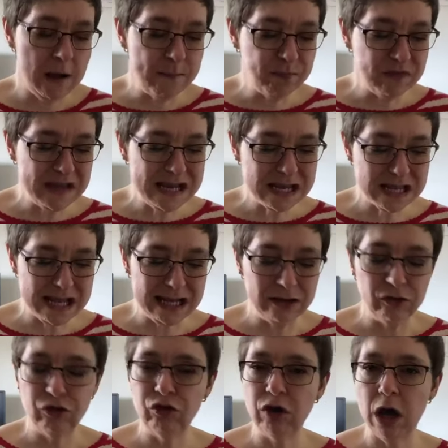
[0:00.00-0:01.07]
these
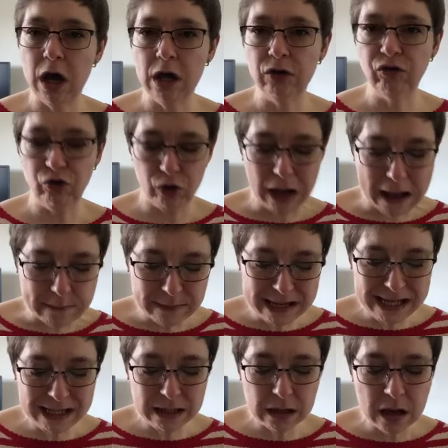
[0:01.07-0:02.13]
things to come
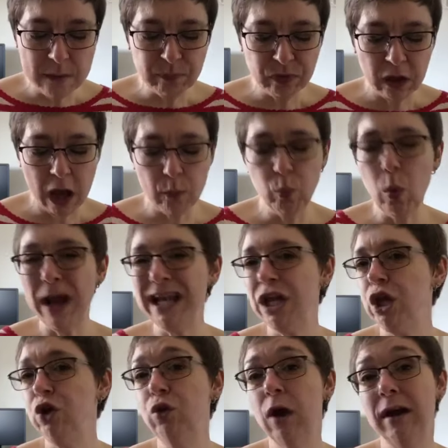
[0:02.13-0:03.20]
in, and when
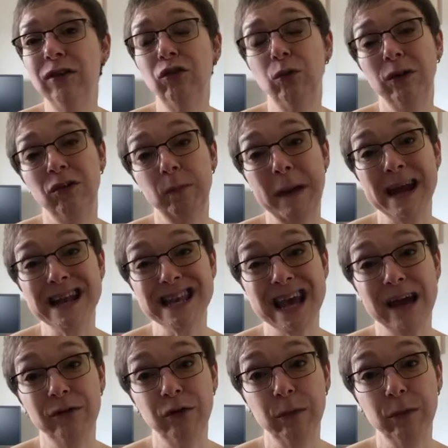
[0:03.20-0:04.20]
are you going to expect to have to